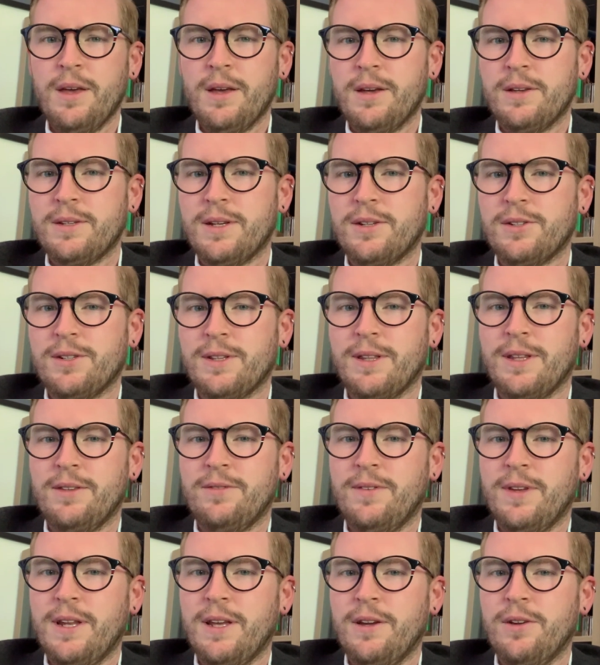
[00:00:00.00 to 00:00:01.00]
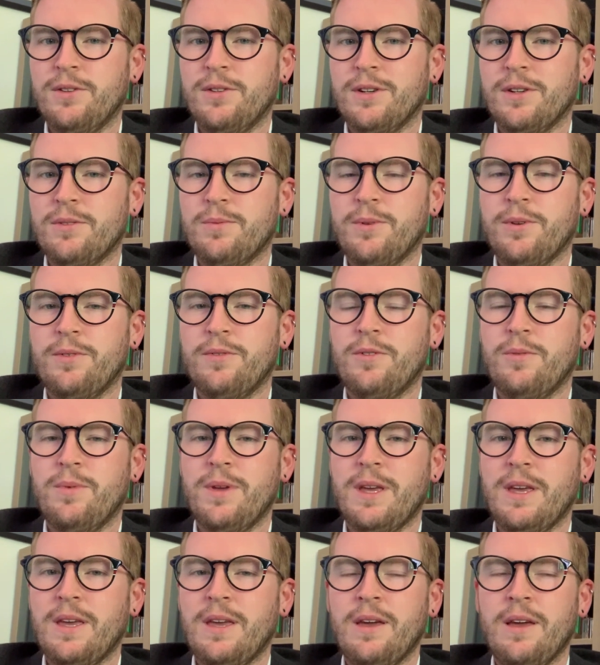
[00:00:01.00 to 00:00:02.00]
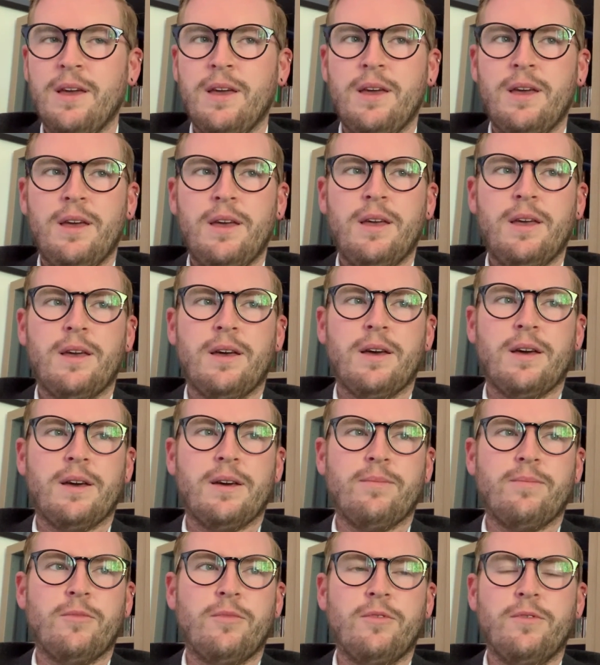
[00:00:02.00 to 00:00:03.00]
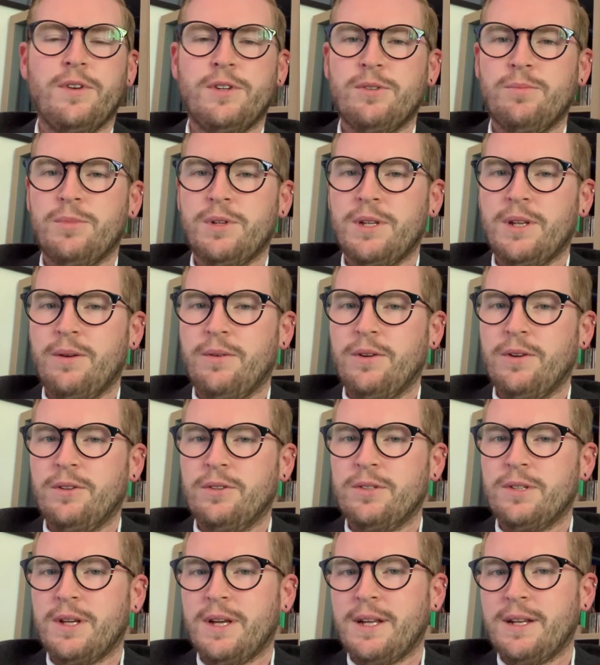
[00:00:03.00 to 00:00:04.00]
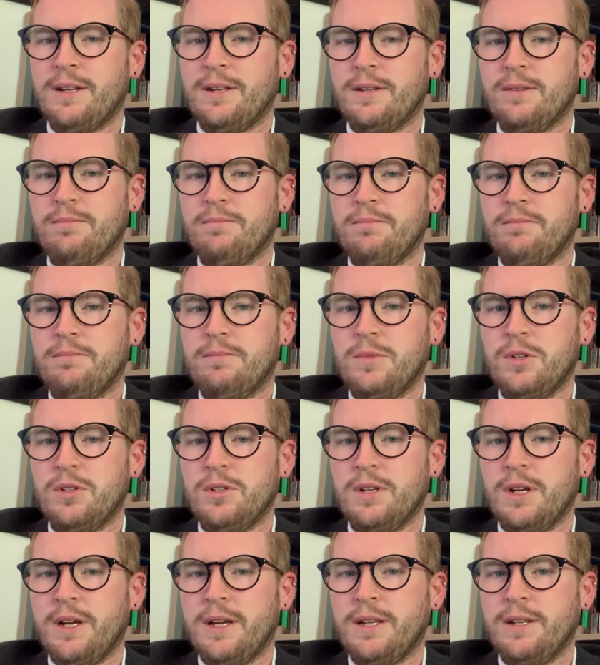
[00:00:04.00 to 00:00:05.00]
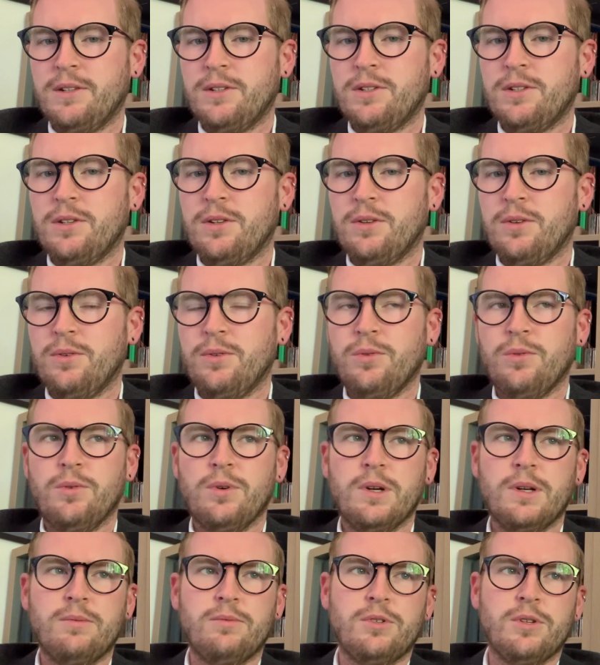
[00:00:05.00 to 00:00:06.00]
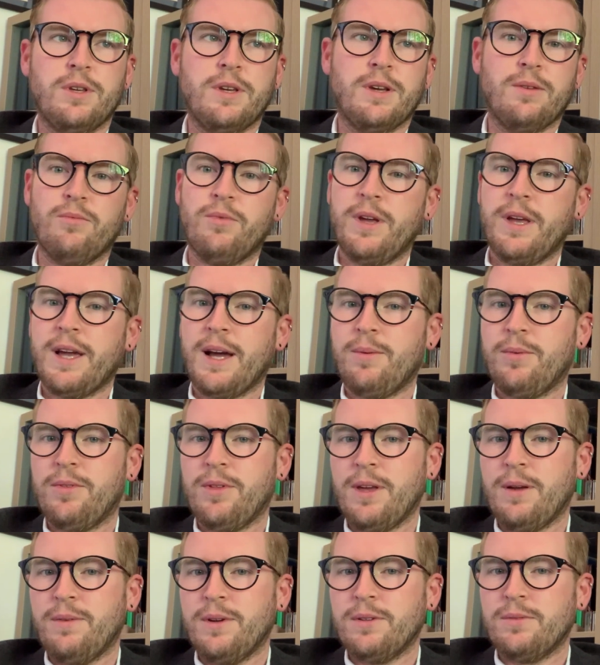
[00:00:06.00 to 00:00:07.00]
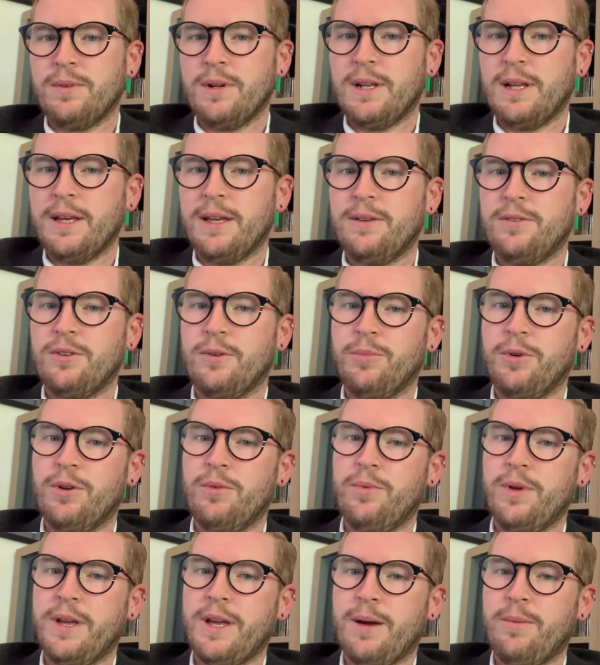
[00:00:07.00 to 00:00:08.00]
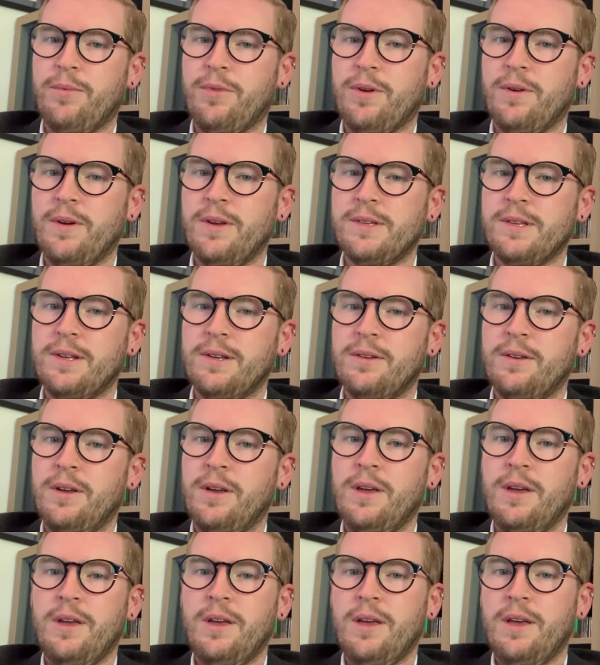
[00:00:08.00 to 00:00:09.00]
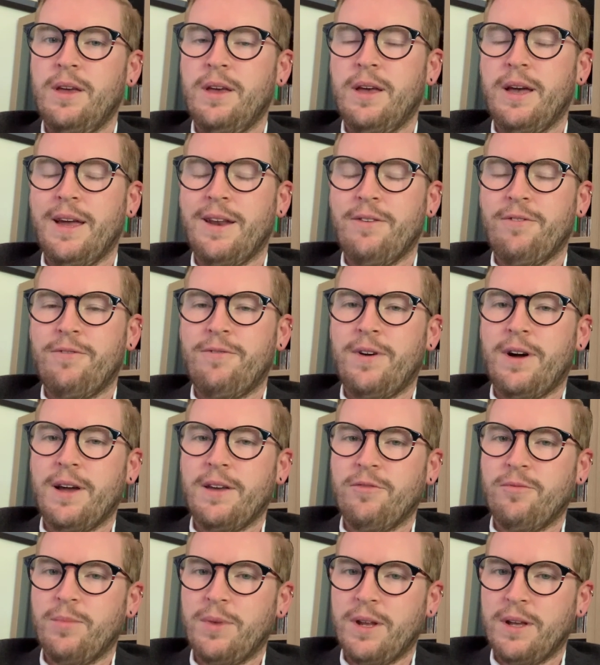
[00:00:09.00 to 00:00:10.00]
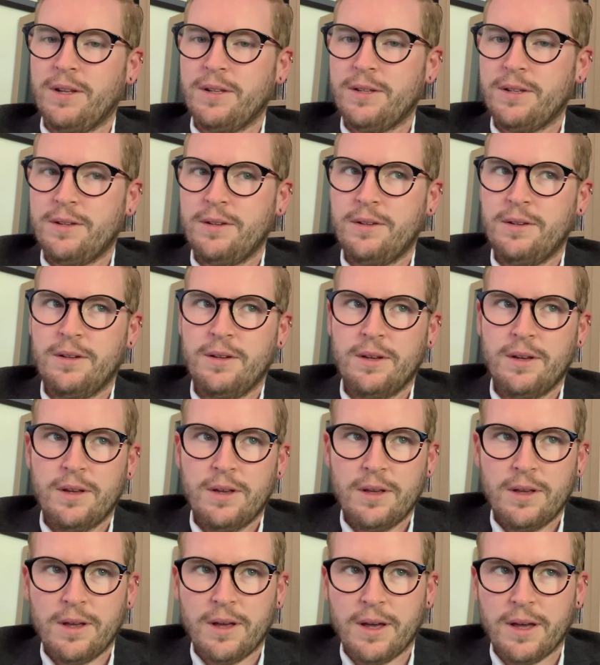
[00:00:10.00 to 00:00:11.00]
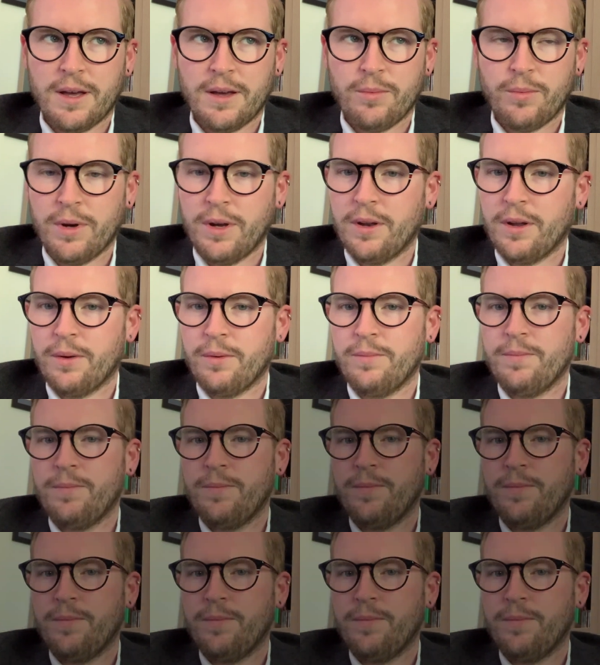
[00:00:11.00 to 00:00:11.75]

Essentially these videos are supposed to be revision materials and designed so you can recap theories really. So I'm going to recap theories in a 5 minute window.